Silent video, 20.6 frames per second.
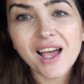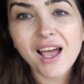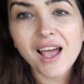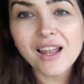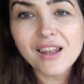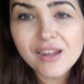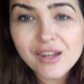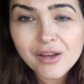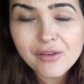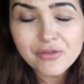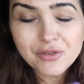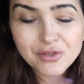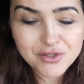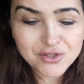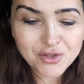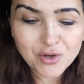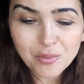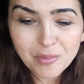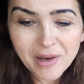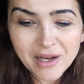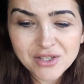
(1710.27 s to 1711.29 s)
I love you
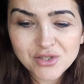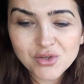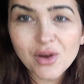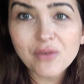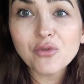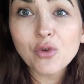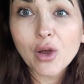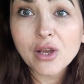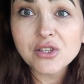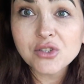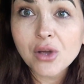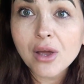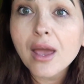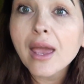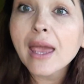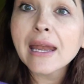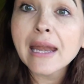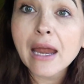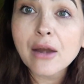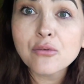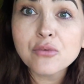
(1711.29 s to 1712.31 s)
so much. You have no idea.
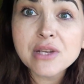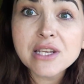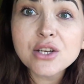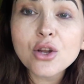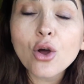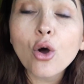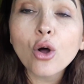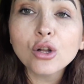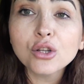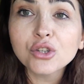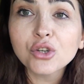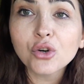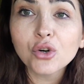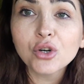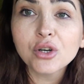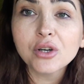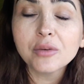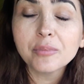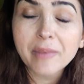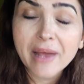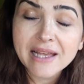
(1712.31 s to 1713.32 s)
And I read all
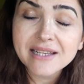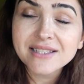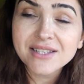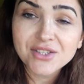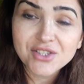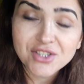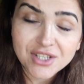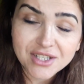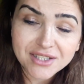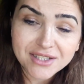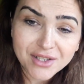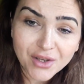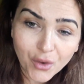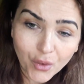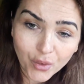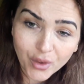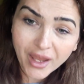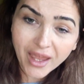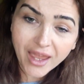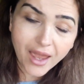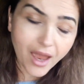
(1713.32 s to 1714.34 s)
your messages.
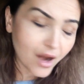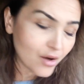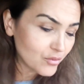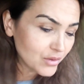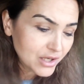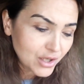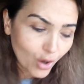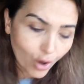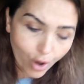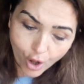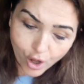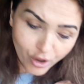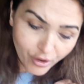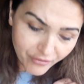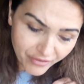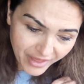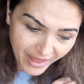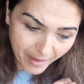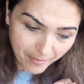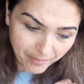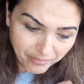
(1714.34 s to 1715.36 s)
Okay, I read all of
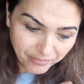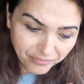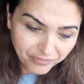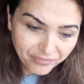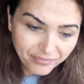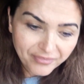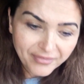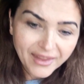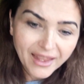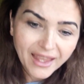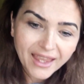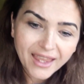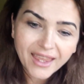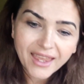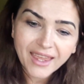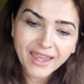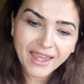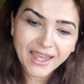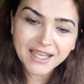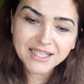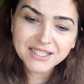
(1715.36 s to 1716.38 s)
them.
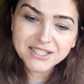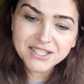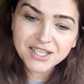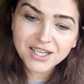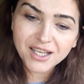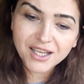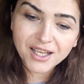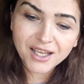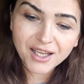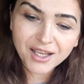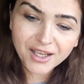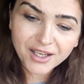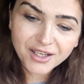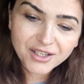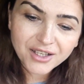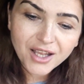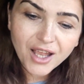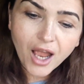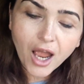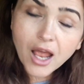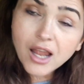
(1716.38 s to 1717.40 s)
And I
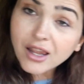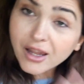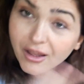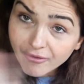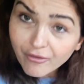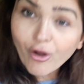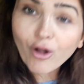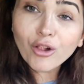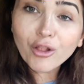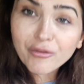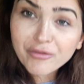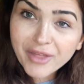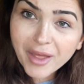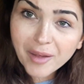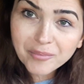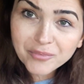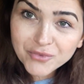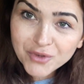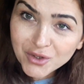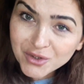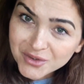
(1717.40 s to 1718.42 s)
love all of
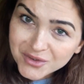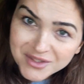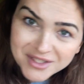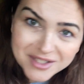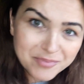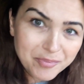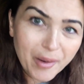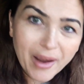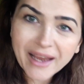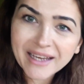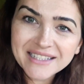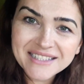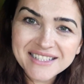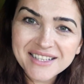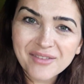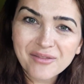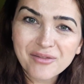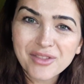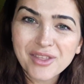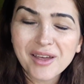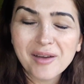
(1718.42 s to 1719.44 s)
them, despite
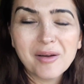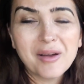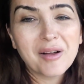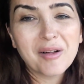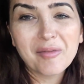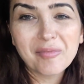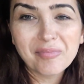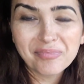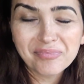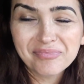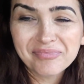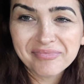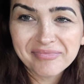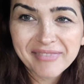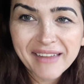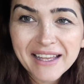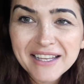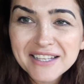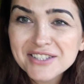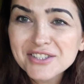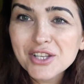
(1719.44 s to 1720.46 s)
of them.
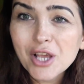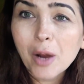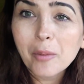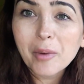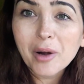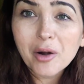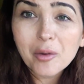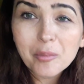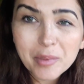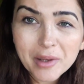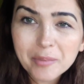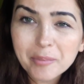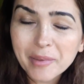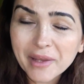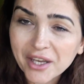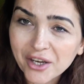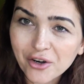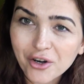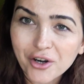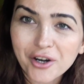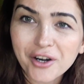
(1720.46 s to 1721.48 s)
Some are a bit
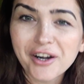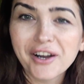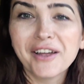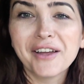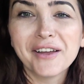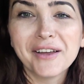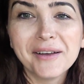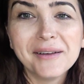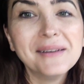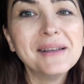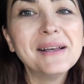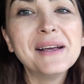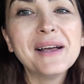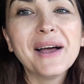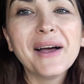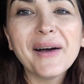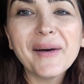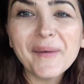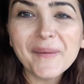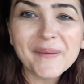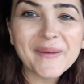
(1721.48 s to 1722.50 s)
bitter.
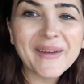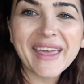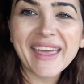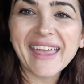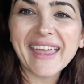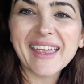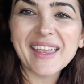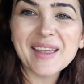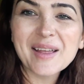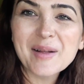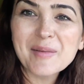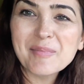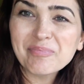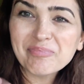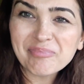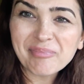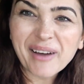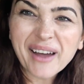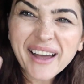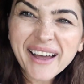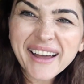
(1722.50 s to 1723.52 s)
Okay,
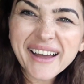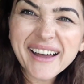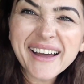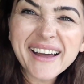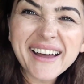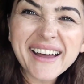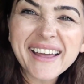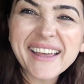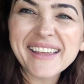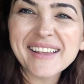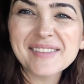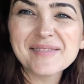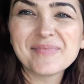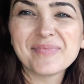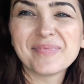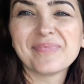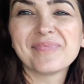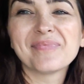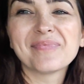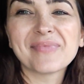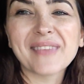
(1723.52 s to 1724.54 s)
bye.
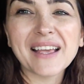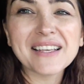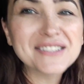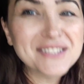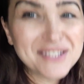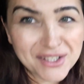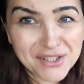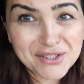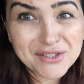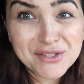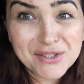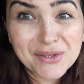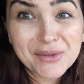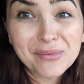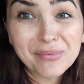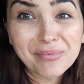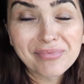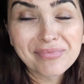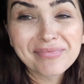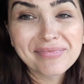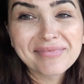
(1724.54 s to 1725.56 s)
I see you
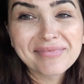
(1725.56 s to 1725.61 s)
soon.